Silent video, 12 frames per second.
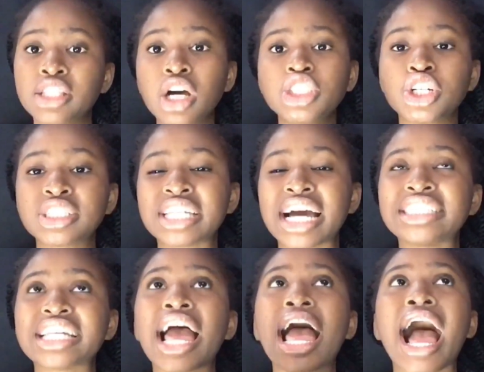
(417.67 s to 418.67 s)
Not just
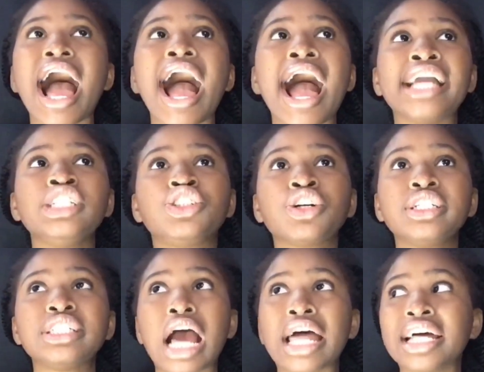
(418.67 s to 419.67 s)
that, I
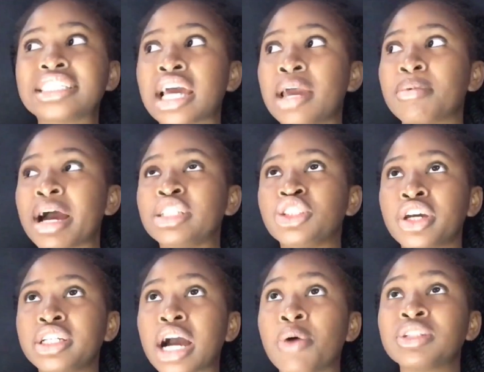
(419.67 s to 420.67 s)
joined at that time I
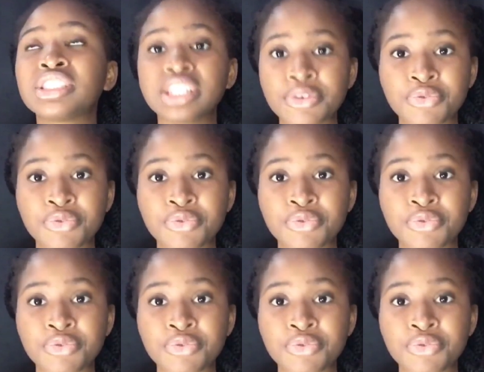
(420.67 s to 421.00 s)
joined I was